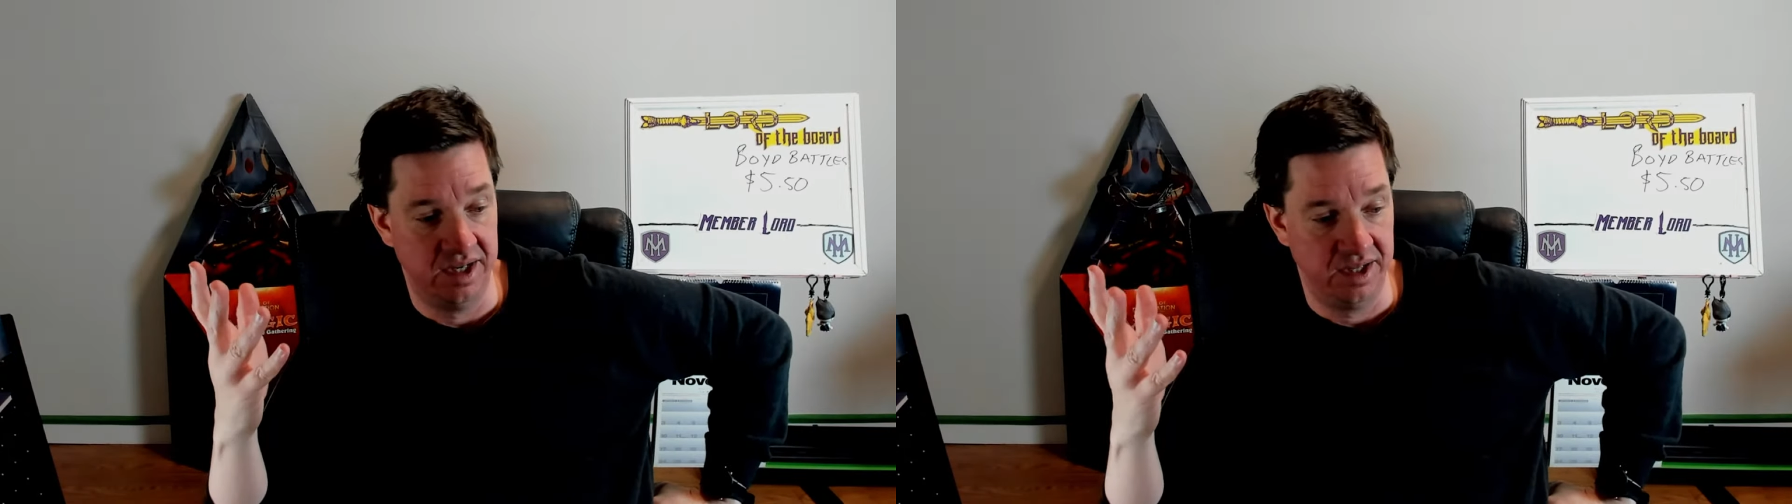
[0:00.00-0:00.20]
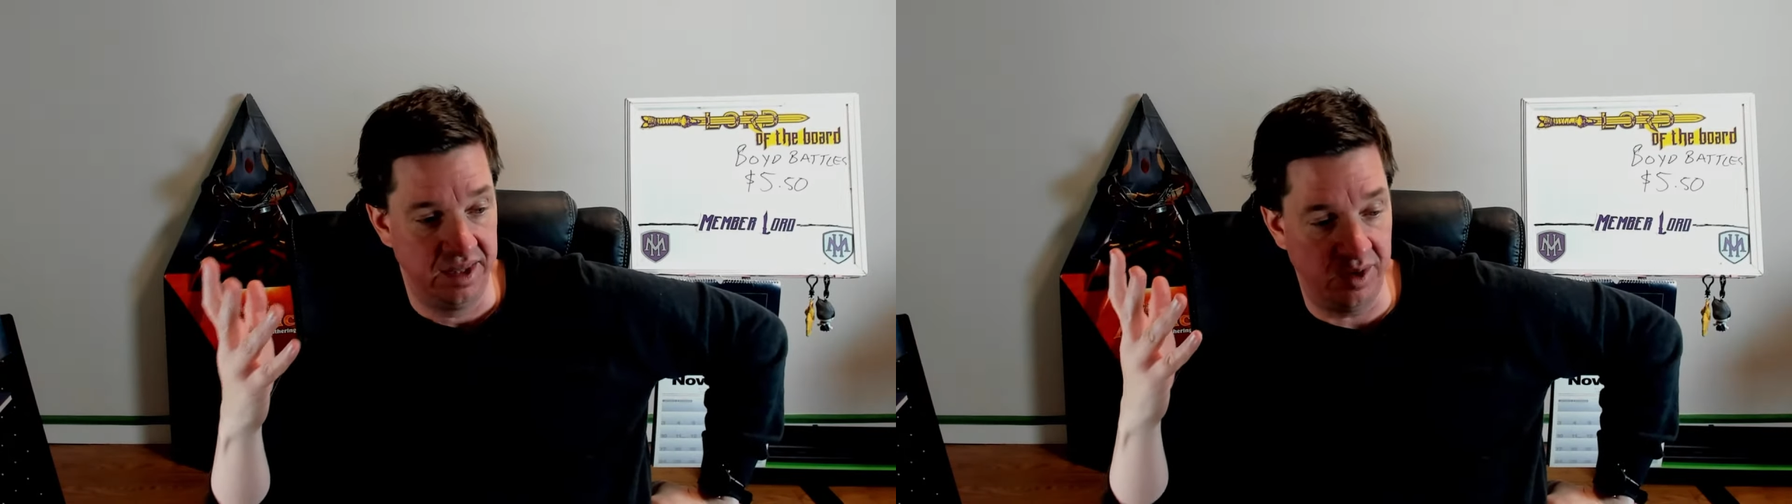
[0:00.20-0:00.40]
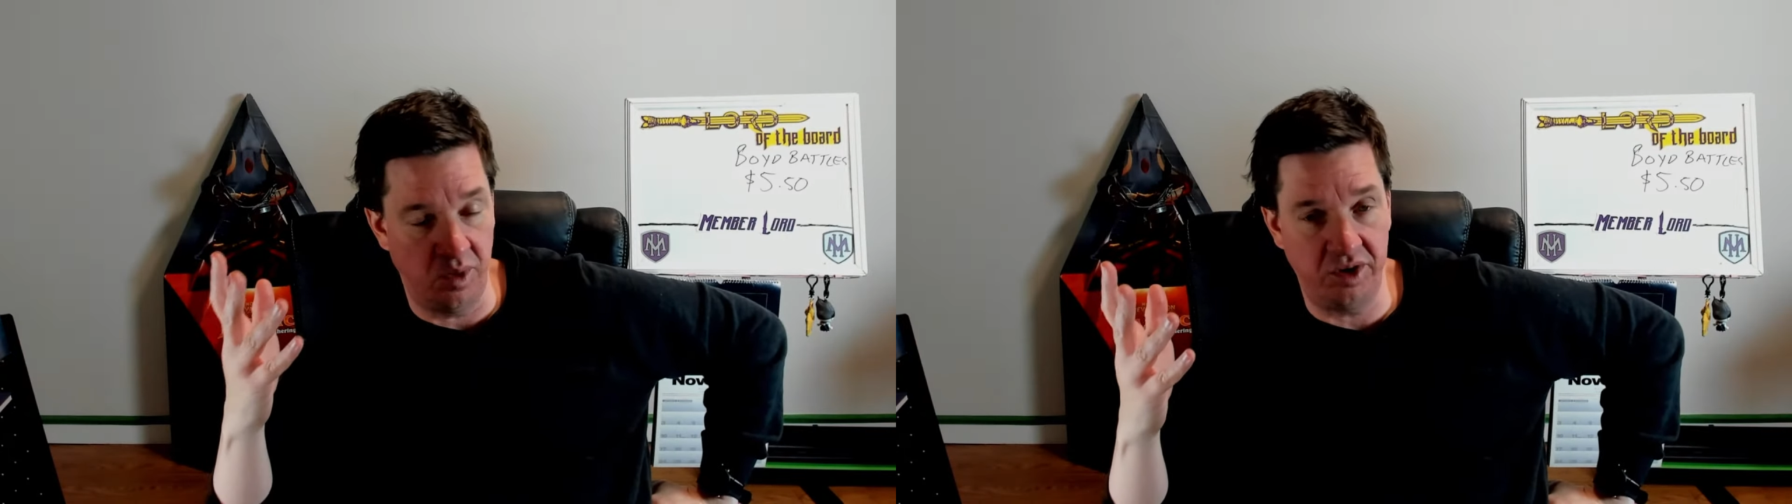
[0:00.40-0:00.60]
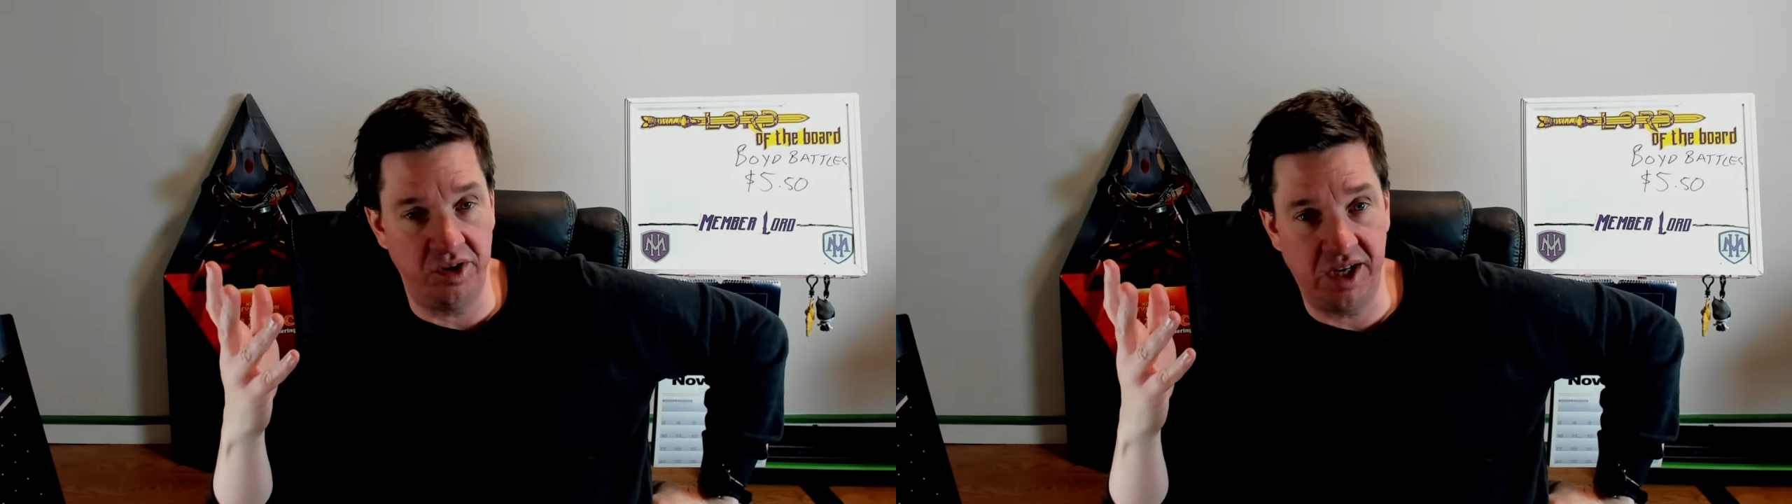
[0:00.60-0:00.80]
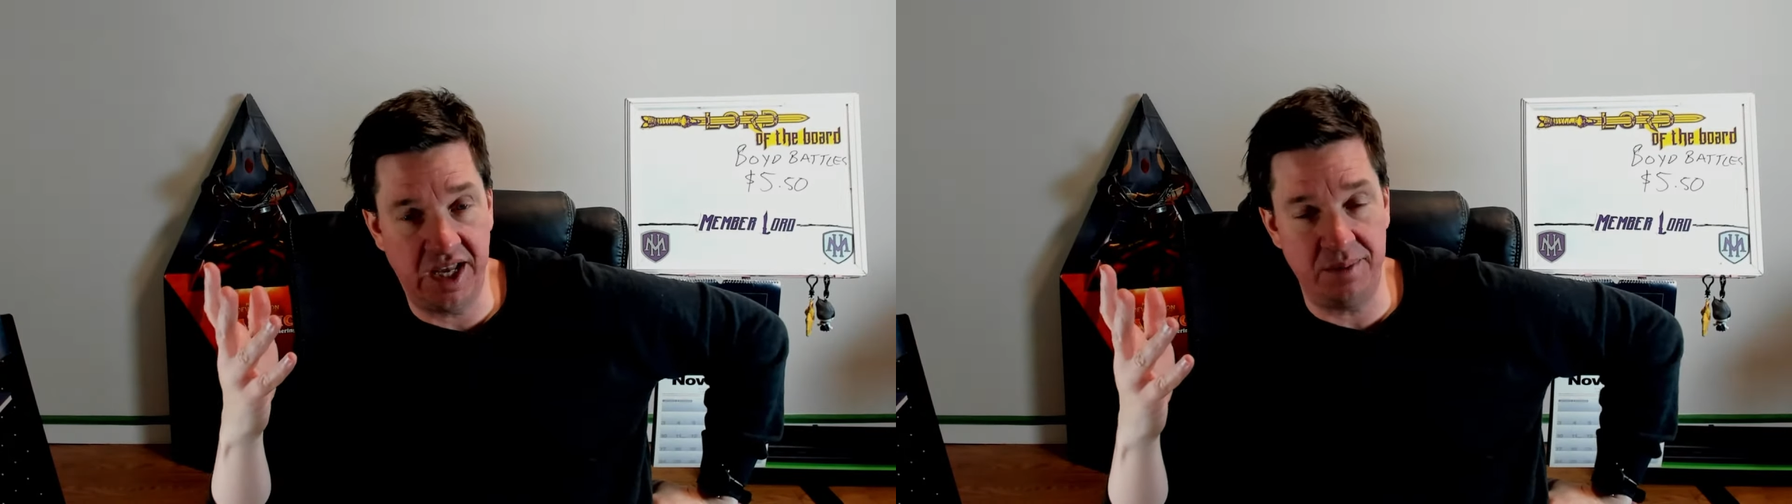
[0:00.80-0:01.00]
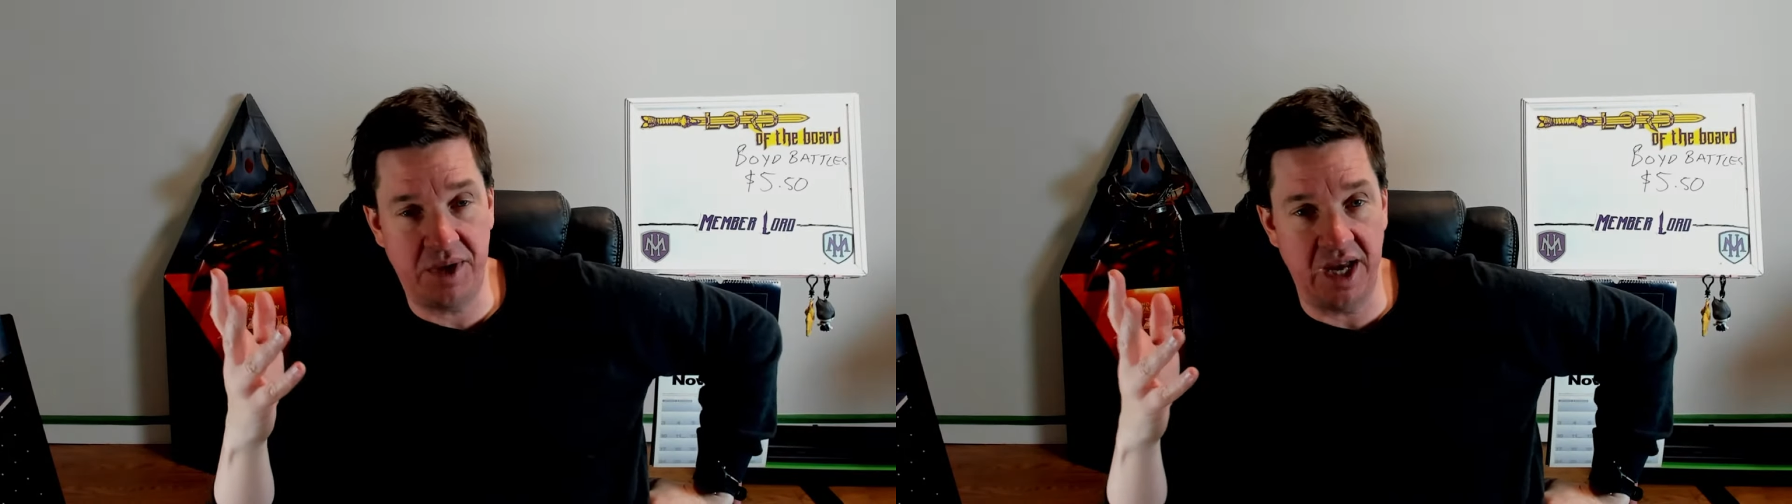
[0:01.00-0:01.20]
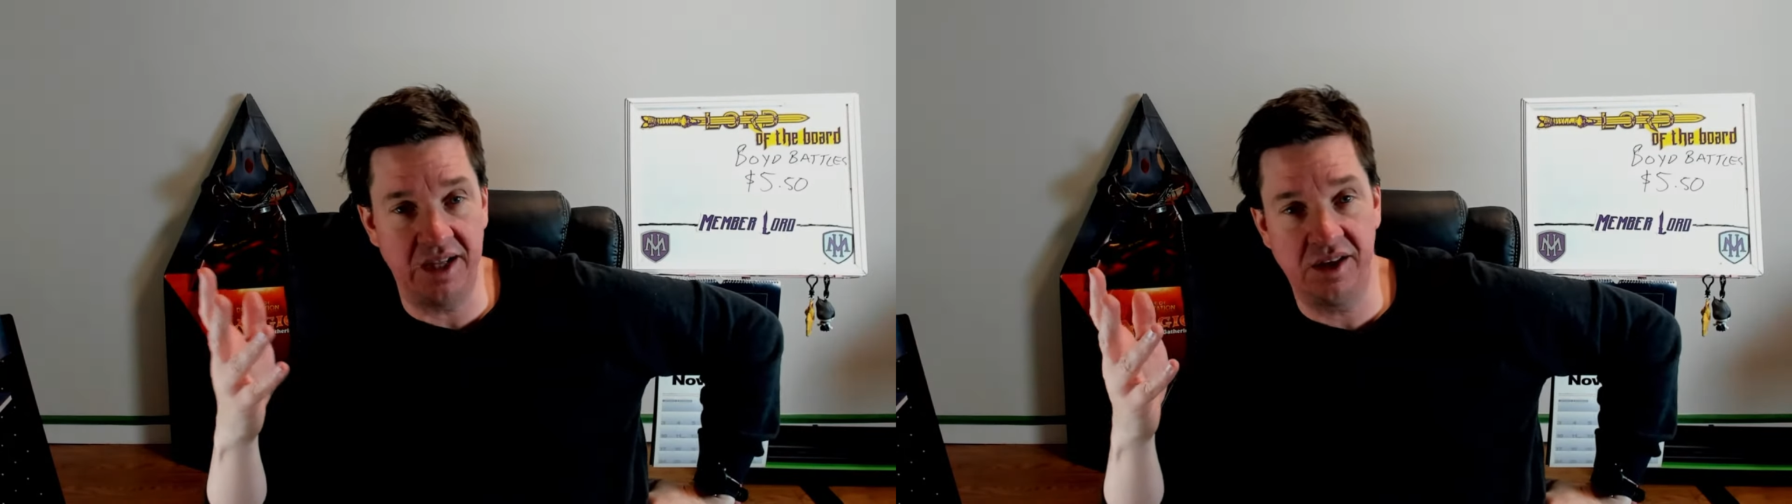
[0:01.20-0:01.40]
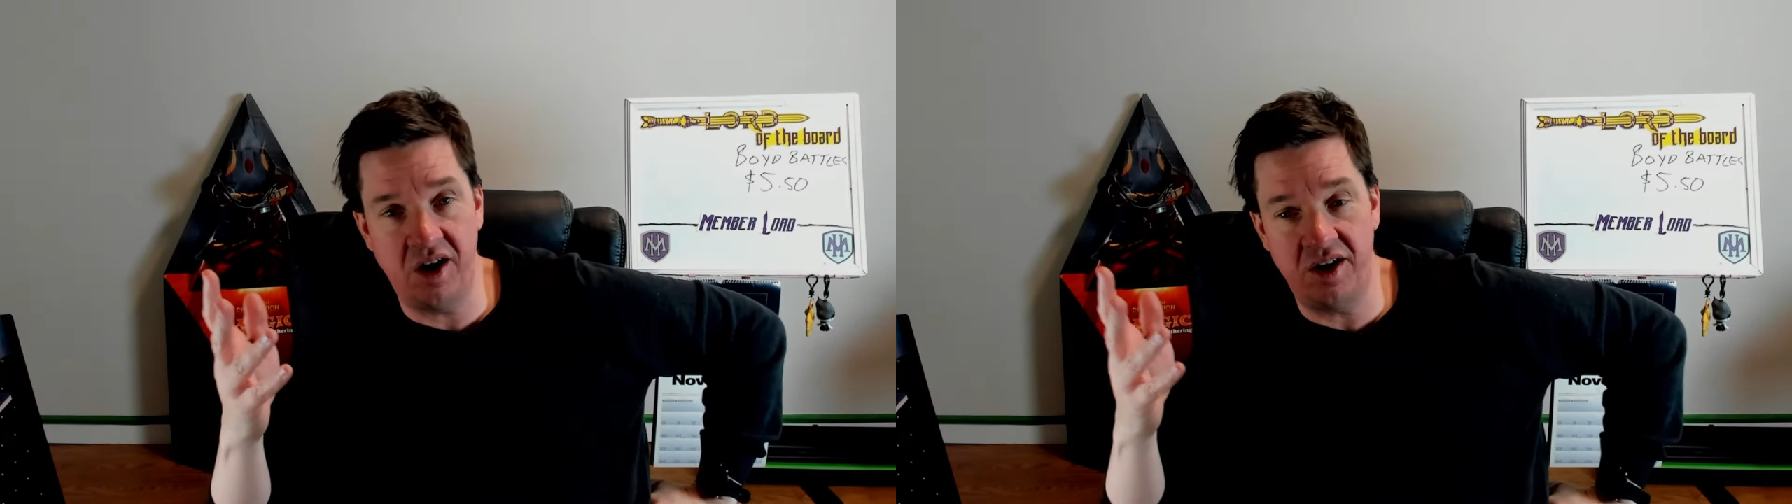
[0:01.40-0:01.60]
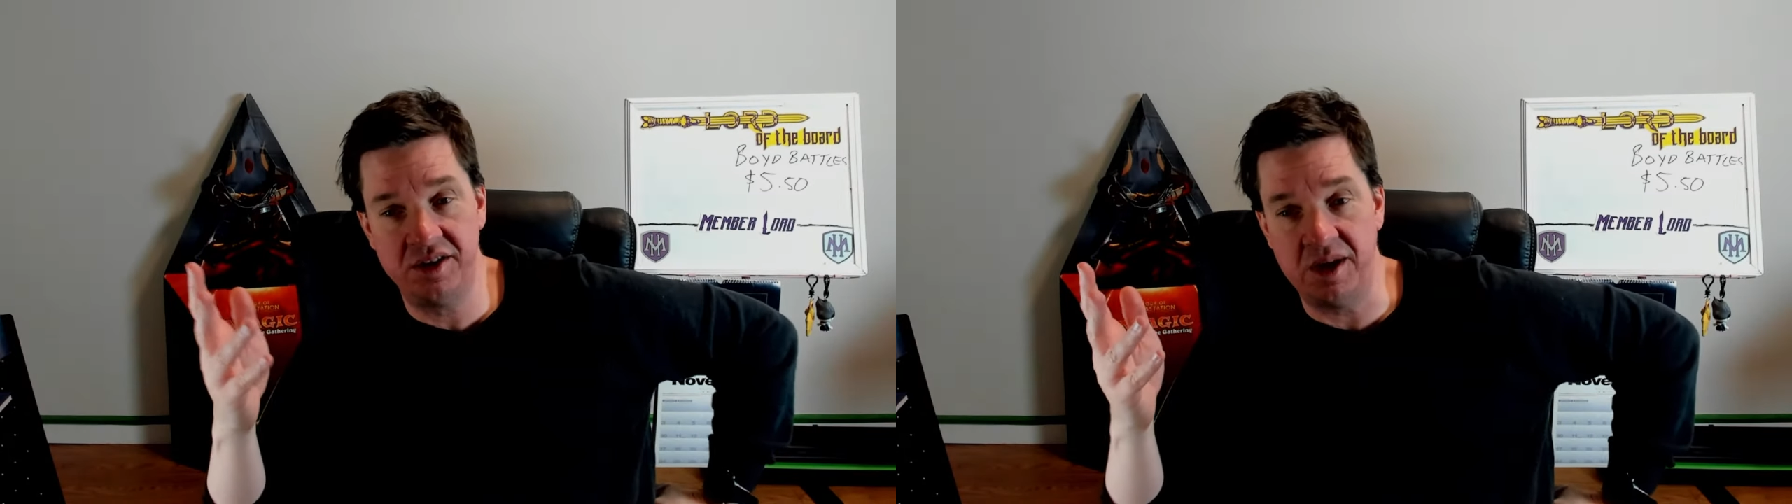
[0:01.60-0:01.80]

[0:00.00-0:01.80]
they want you to keep getting the cards.